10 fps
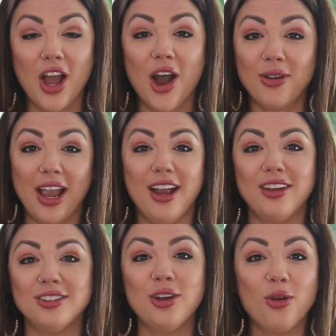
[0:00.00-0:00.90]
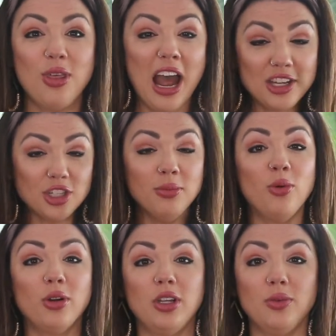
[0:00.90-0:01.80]
Okay, so that's your
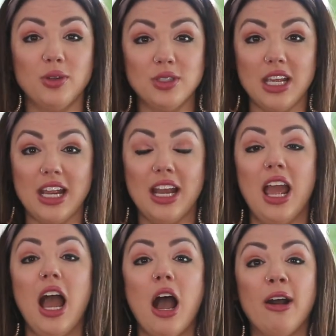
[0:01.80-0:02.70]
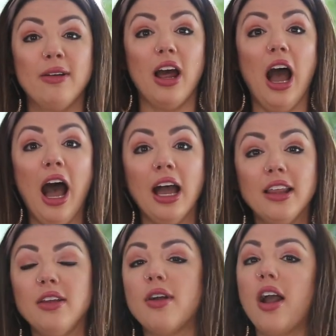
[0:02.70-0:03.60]
morning routine. I would
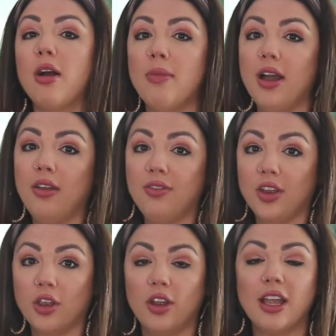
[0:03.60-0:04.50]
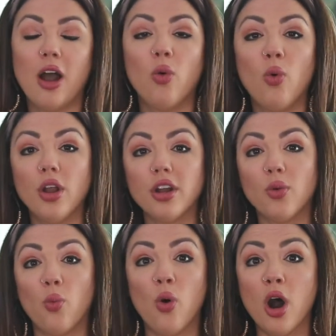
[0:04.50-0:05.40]
highly recommend figuring out what
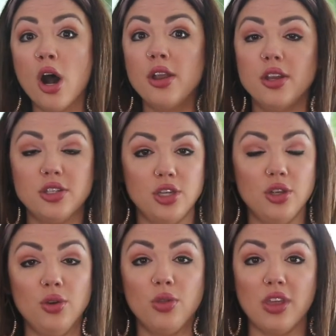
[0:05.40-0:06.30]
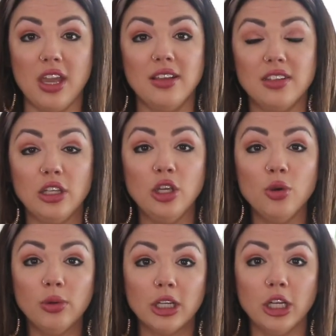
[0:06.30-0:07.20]
are 1-2 things that
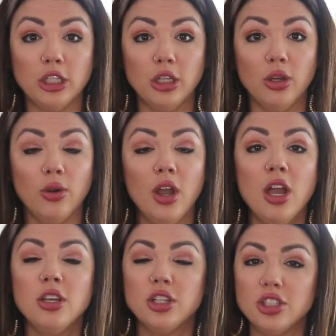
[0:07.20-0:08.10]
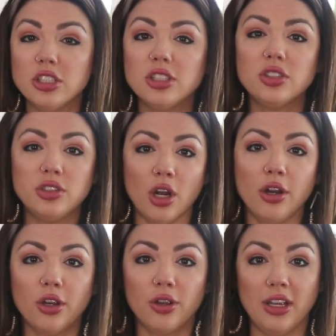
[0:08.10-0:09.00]
you want to do to just
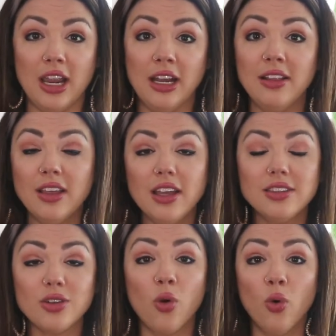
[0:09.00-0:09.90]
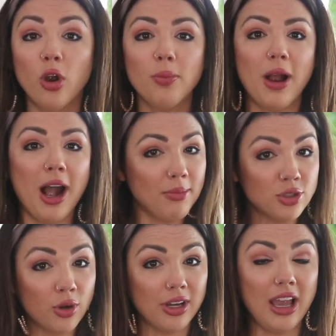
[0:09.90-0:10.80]
start creating this, or
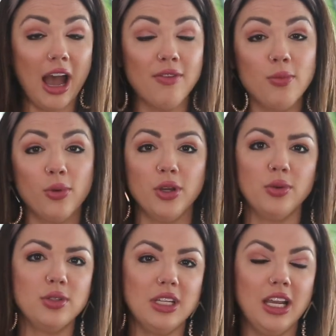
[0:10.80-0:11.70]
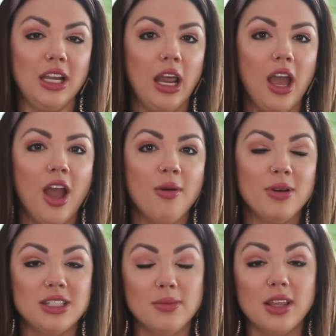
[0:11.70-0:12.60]
perhaps you already have a morning routine,
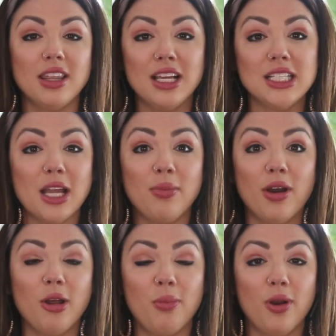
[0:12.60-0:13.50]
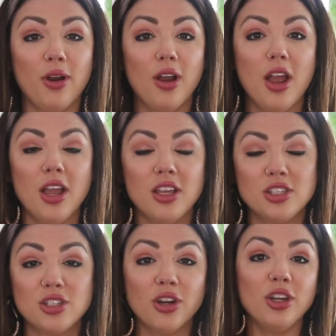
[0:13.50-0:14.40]
but some of the things I brought up are
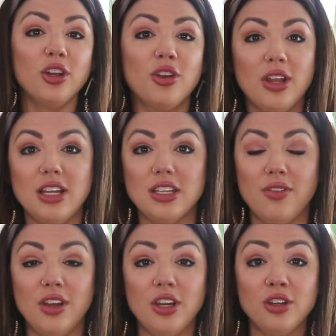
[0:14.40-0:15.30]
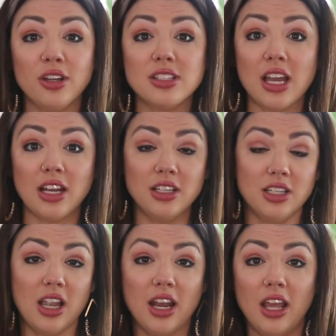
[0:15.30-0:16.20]
stirring your creativity and you're excited
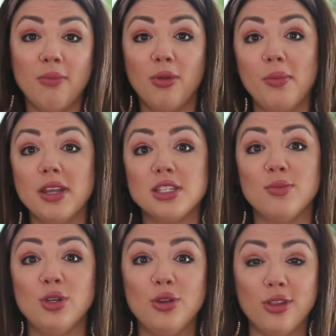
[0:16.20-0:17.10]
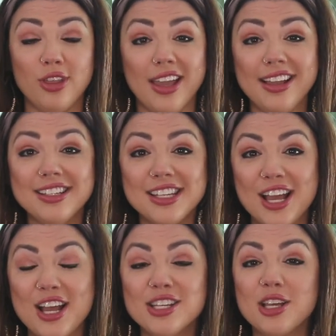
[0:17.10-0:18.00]
to kind of implement some new things.
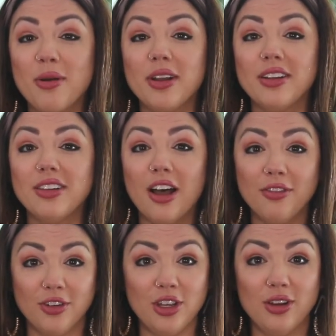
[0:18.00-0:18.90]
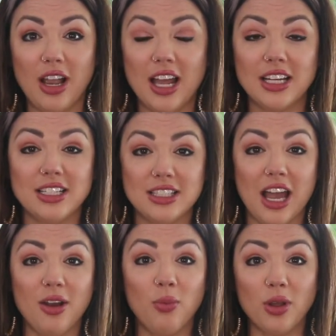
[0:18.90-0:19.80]
So I'd love for you to kind of
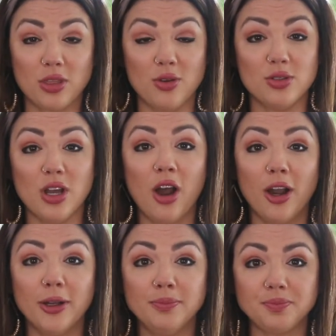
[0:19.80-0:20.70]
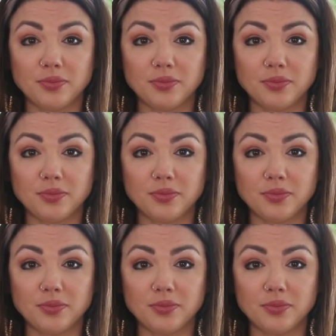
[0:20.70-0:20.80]
decide what those are.